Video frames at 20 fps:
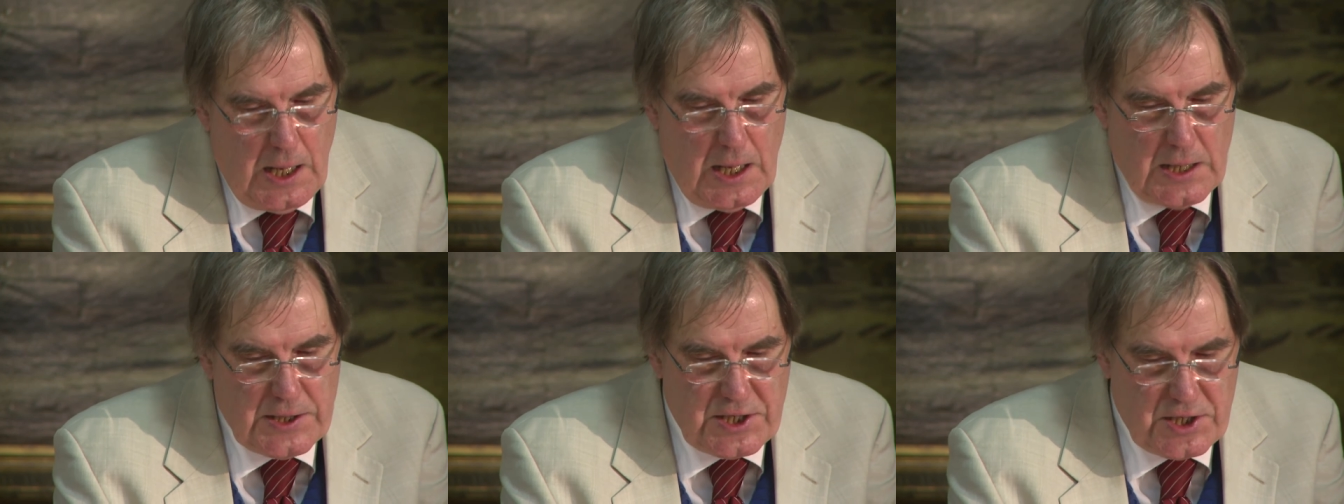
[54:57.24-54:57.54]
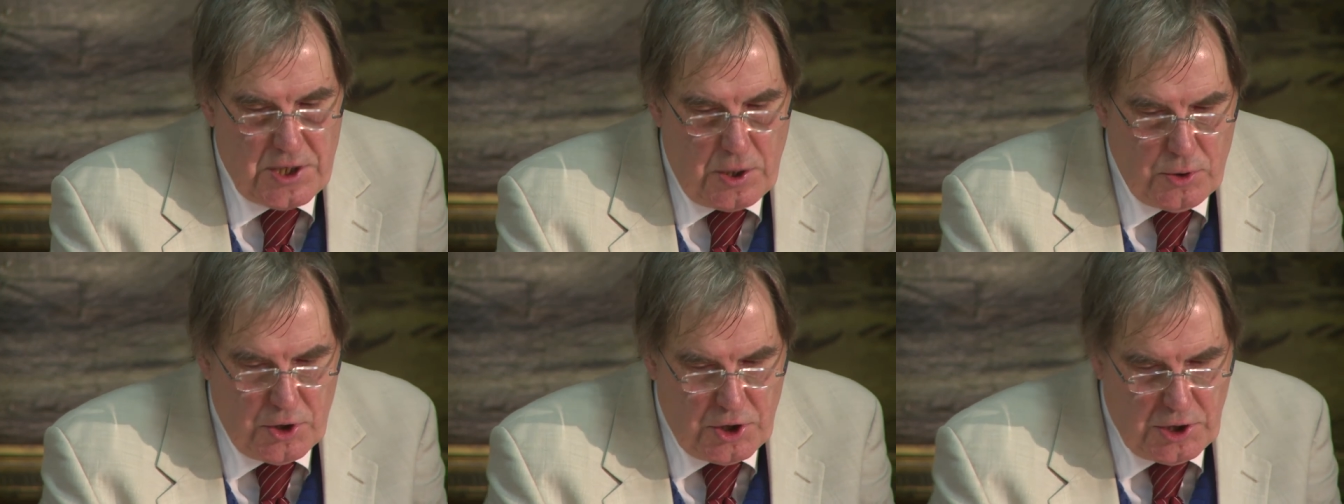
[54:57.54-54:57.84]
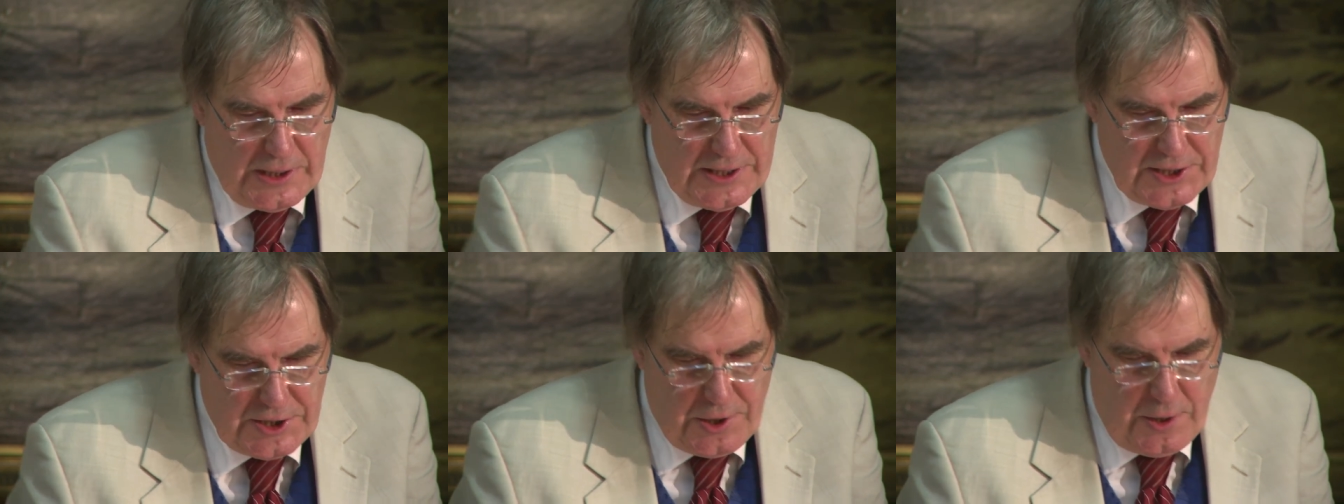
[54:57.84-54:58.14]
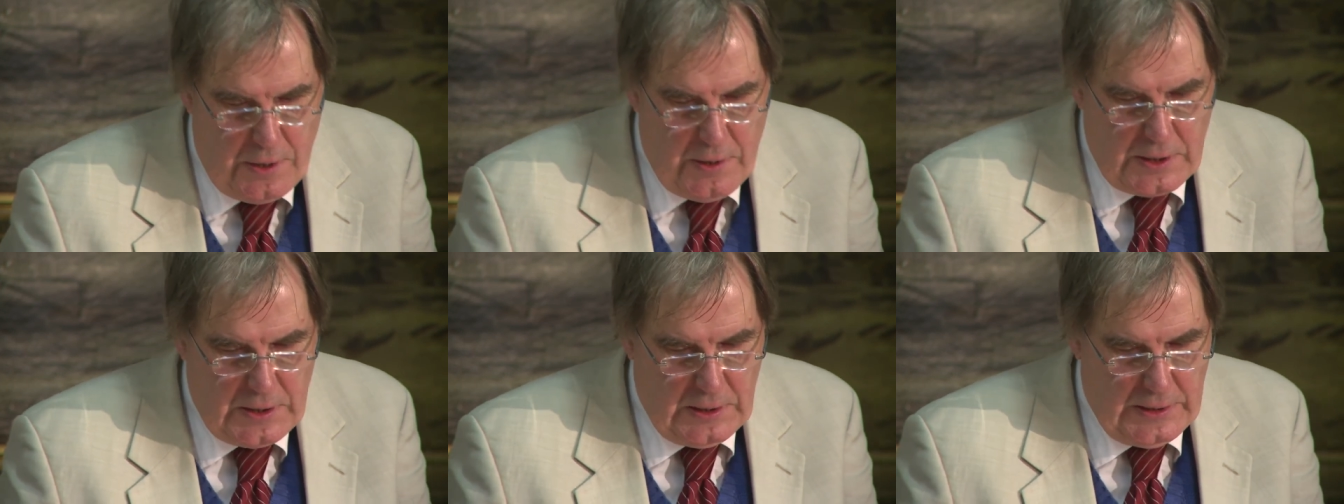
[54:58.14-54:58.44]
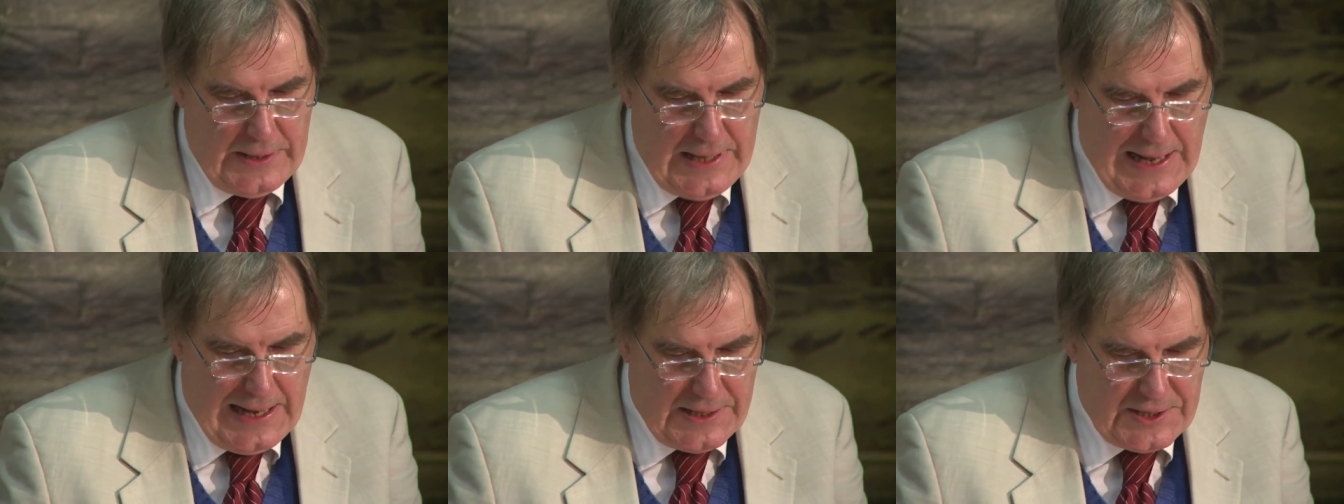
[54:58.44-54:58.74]
A social
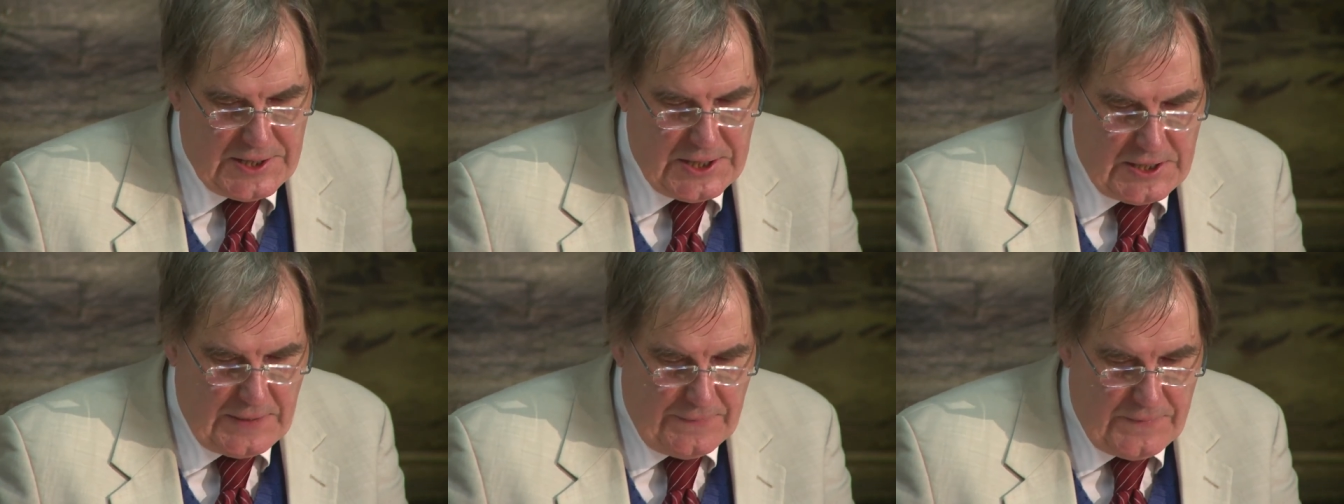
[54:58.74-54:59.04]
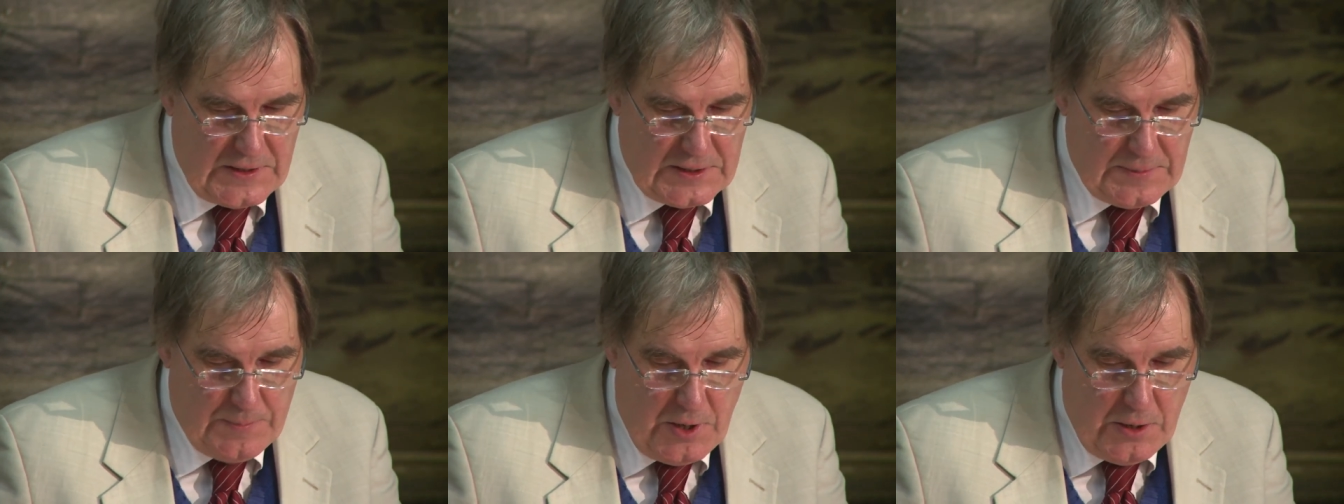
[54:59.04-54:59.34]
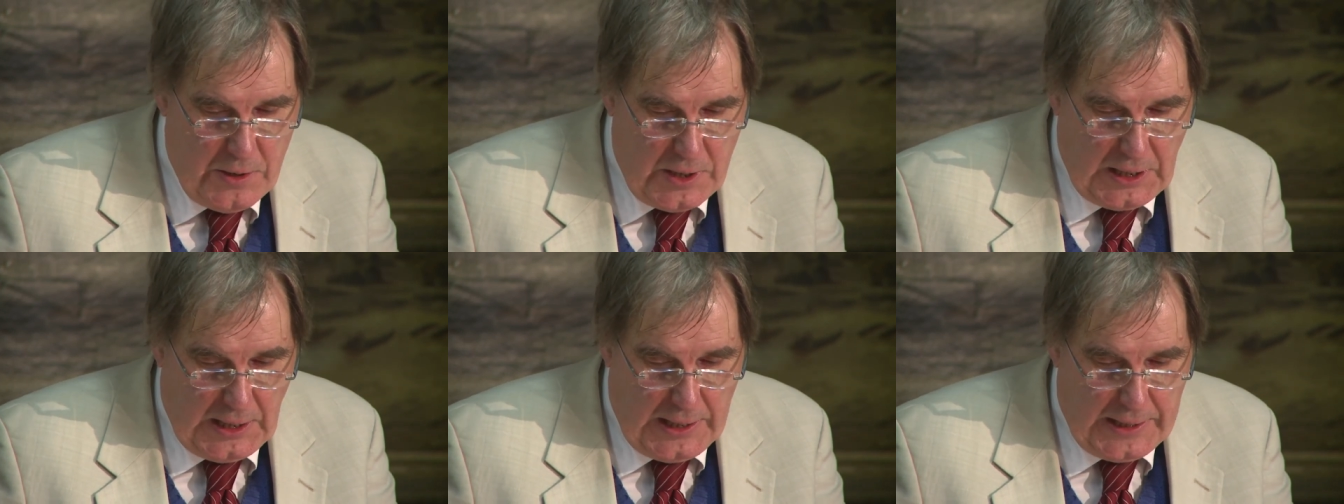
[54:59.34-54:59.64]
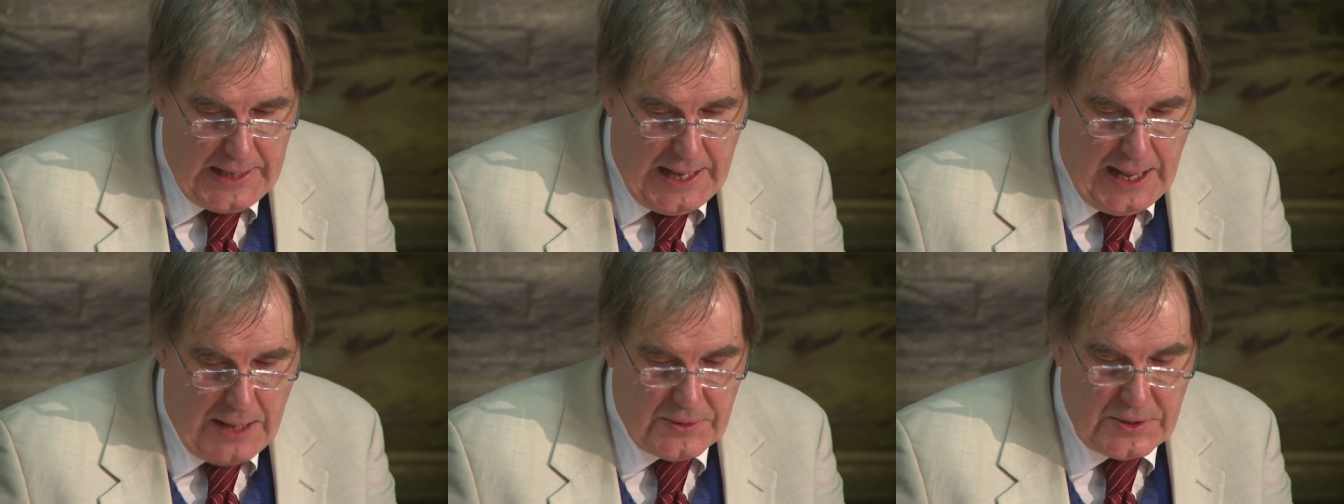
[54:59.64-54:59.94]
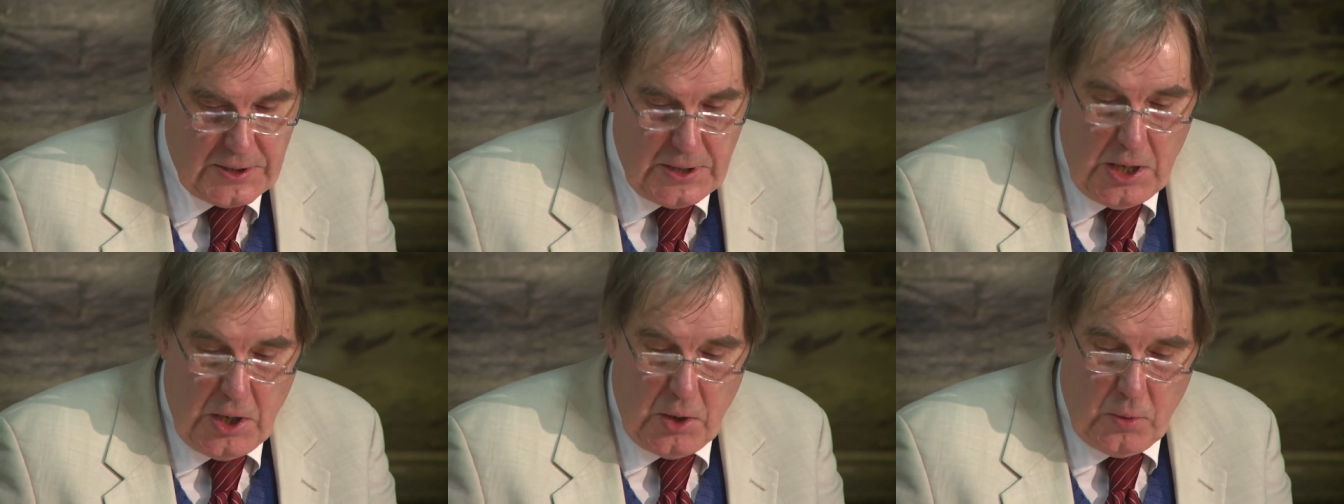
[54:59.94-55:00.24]
historical analysis of this miracle
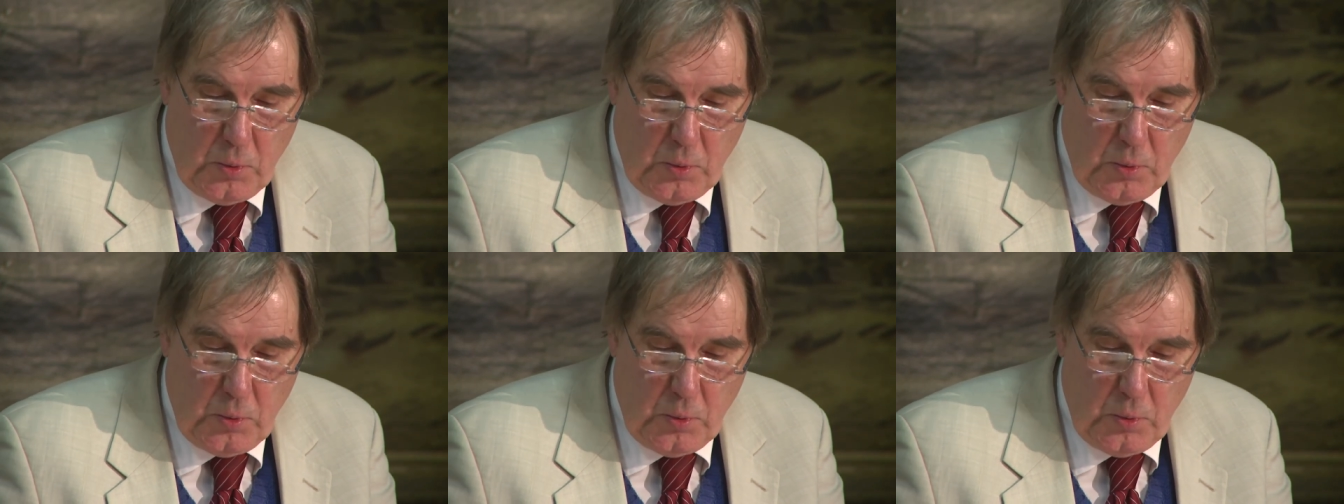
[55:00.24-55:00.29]
account